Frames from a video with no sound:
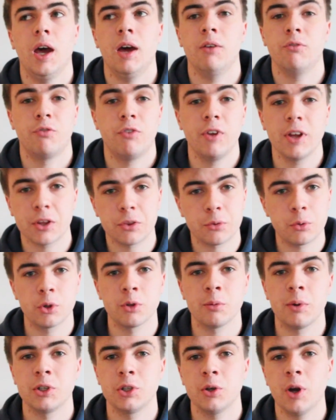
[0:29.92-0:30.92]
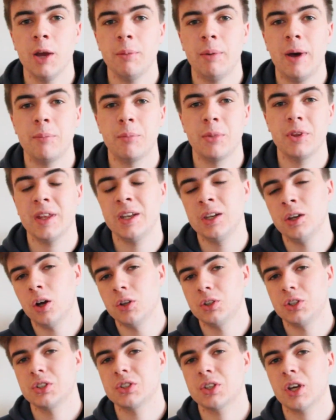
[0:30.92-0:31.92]
And flick through them on your iPad, but they're
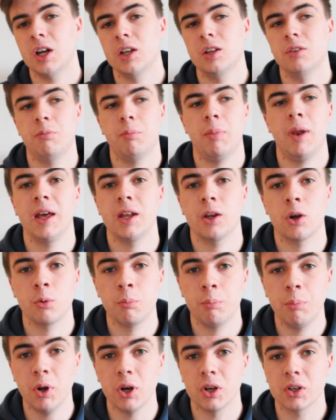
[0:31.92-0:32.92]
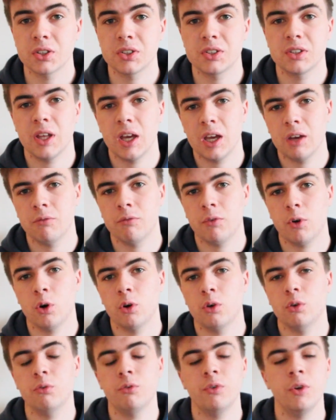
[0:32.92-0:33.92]
not just kind of plain old books. They
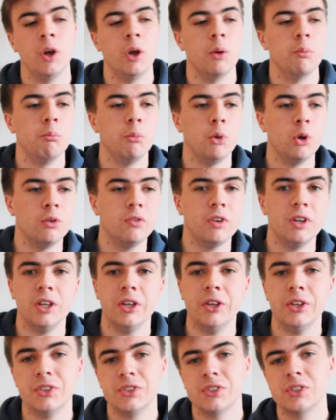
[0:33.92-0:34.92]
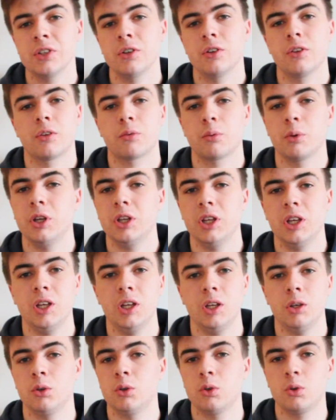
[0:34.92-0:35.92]
involve movies,
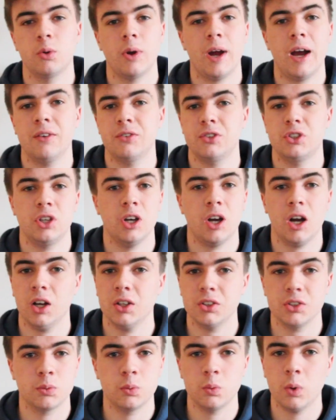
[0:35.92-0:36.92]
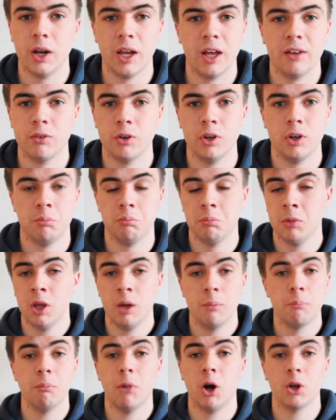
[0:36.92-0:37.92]
3D graphs, charts, whatever
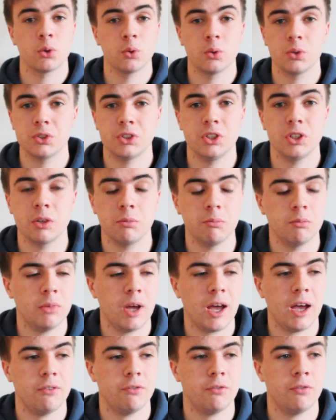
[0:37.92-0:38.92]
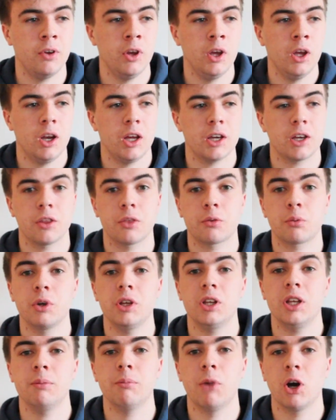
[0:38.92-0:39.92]
models. You can have like a
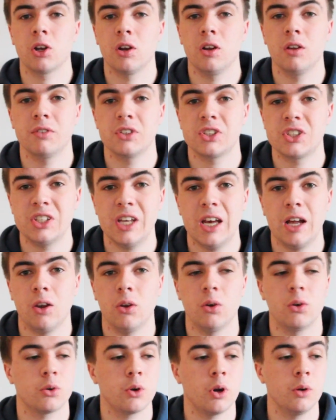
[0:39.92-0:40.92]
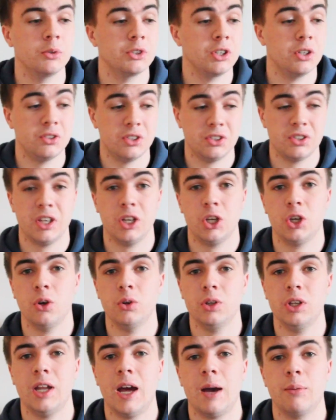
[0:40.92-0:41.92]
3D model of a cell or chromosomes as they
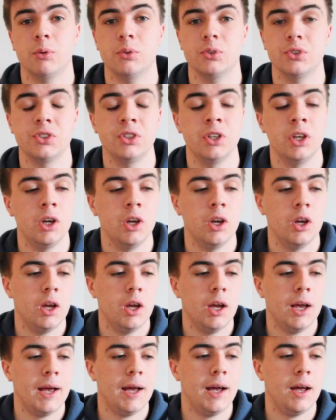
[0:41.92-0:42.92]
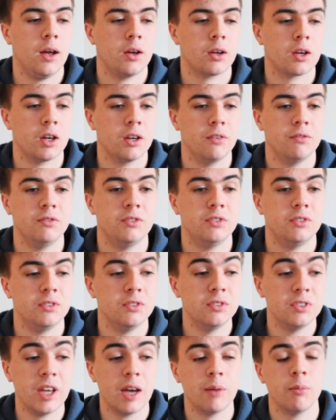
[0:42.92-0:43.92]
showed in Apple's kind of
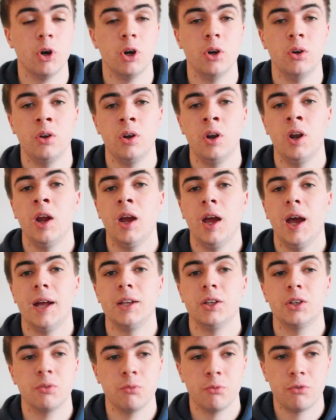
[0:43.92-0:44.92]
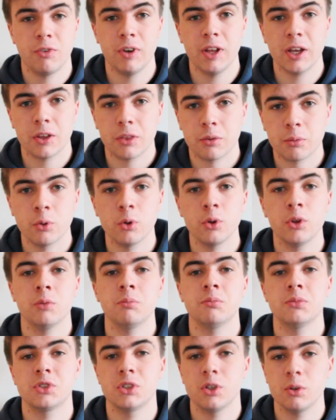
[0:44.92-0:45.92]
demo. And you can flick through
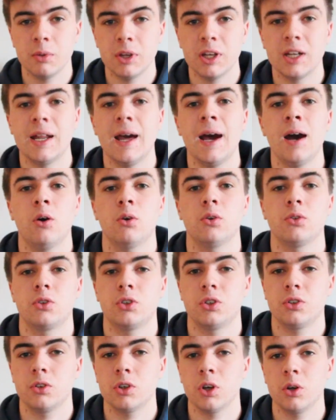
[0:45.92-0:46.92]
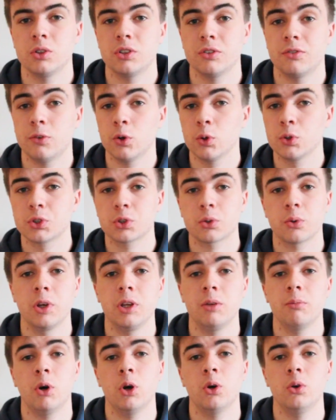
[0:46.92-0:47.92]
them, zoom in and out, go into full
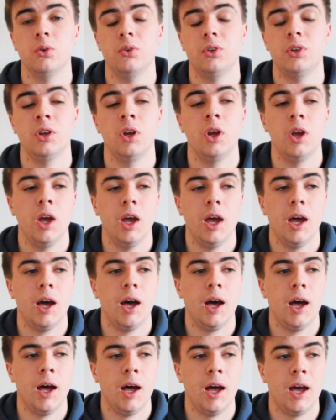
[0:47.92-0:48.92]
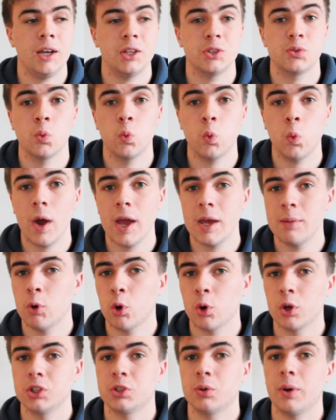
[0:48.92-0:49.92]
screen mode, and it's way
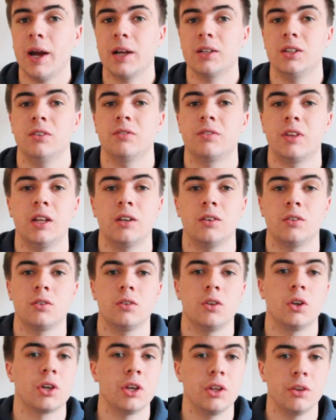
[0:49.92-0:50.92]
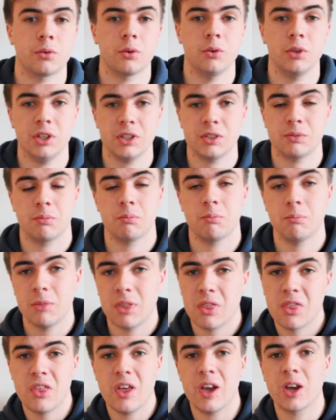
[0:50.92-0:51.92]
more interactive than looking through this
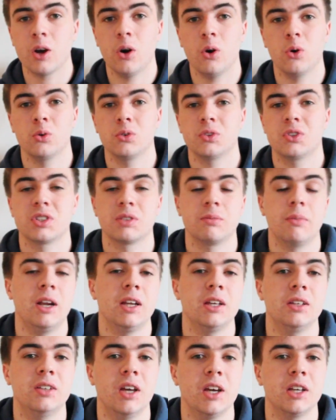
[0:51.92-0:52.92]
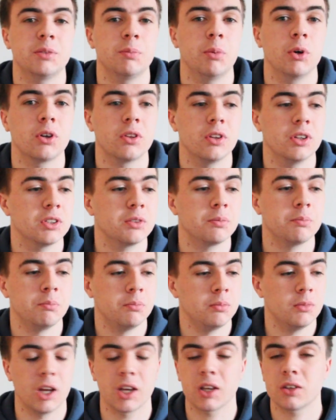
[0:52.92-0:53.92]
thick old smelly textbook that's
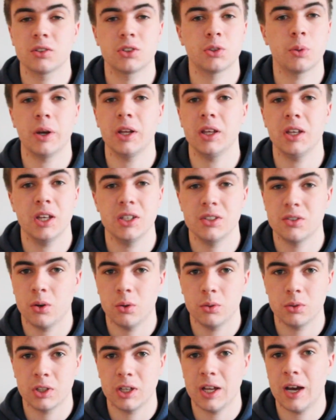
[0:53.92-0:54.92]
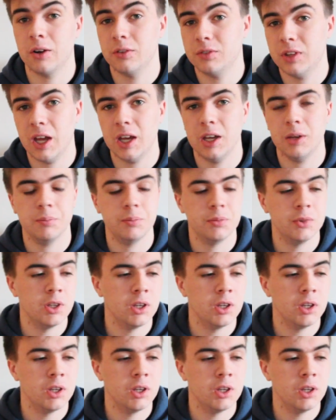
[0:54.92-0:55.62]
20 years old and out of date.